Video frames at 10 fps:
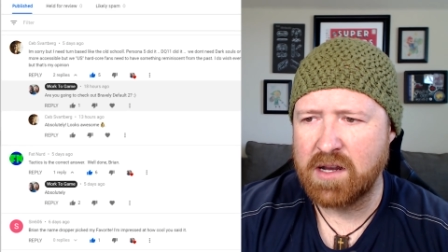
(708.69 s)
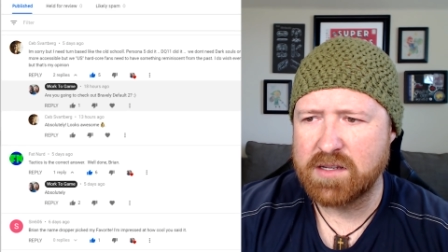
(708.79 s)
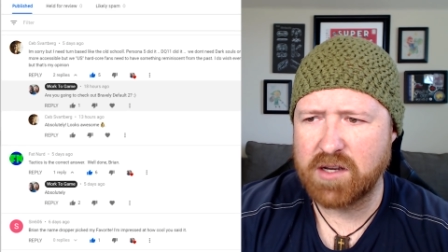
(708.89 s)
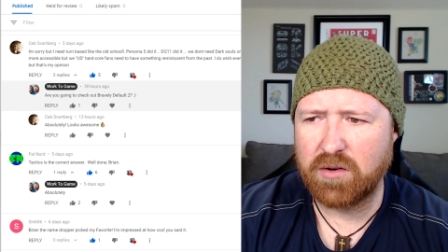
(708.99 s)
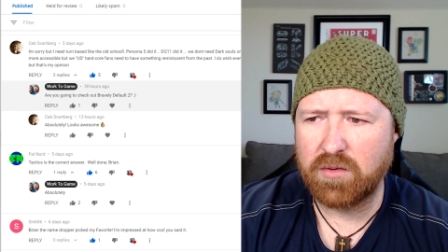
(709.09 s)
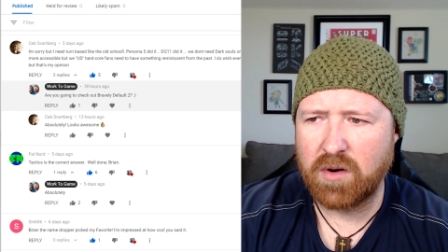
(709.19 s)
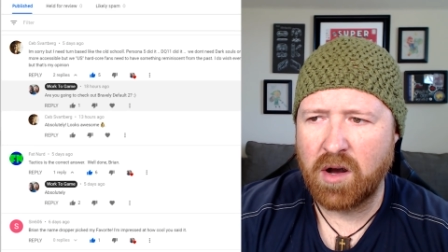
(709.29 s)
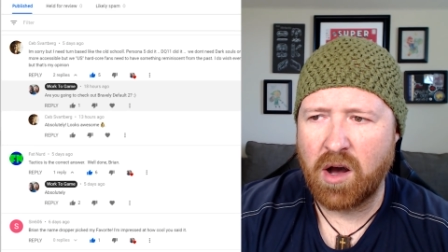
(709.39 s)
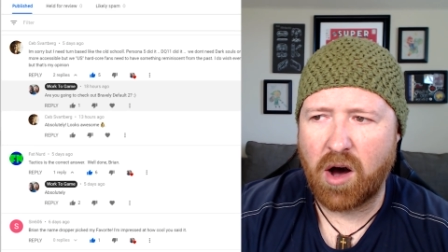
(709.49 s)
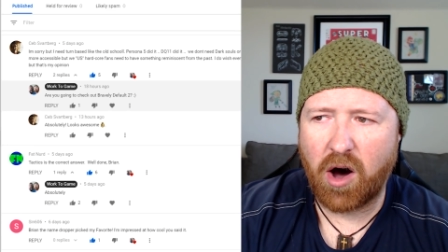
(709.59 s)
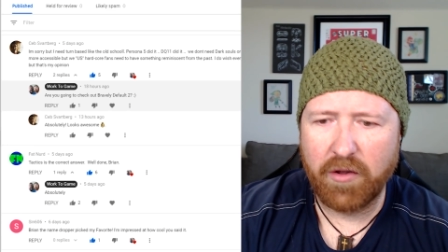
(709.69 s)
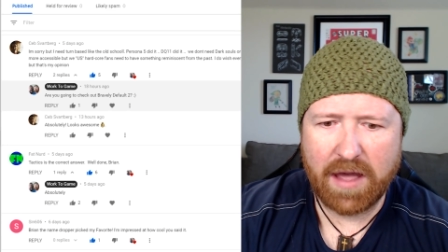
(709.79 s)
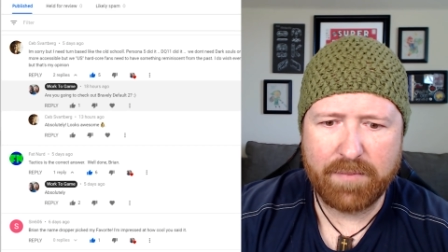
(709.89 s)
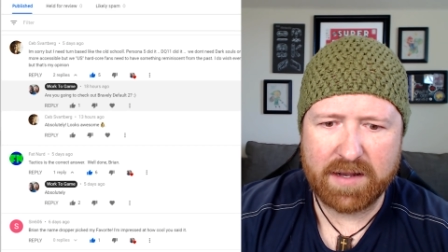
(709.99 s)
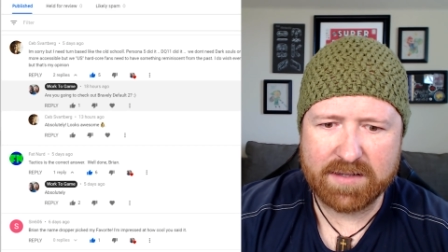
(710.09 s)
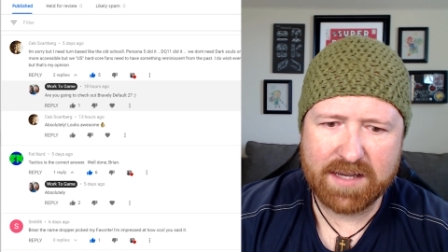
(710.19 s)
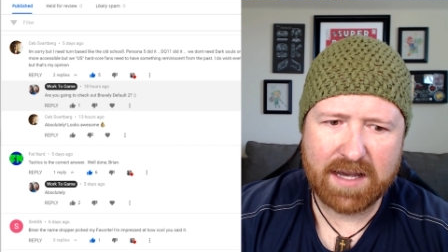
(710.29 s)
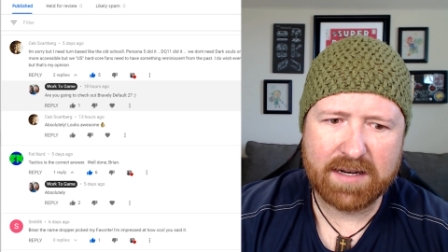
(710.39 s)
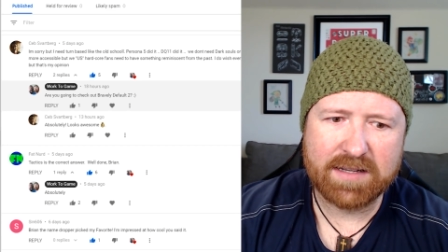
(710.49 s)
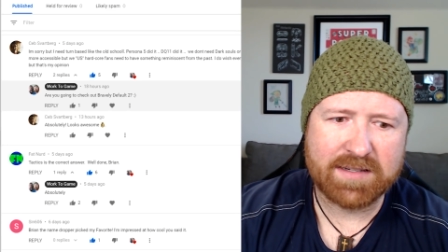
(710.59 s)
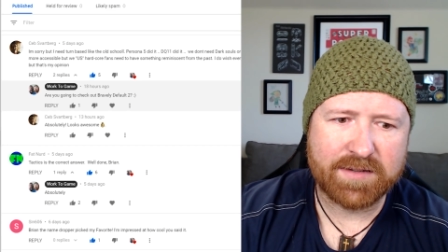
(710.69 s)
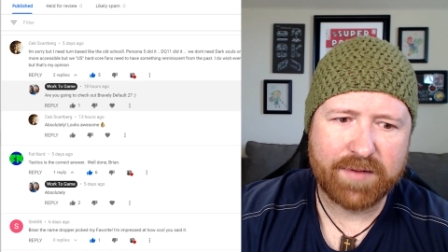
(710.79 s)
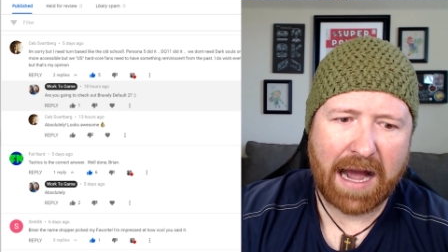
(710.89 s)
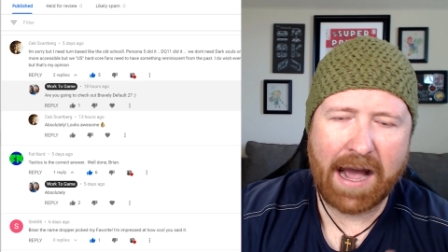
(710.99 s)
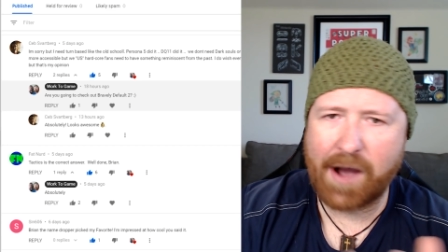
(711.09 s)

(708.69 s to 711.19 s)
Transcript: So all that being said is I,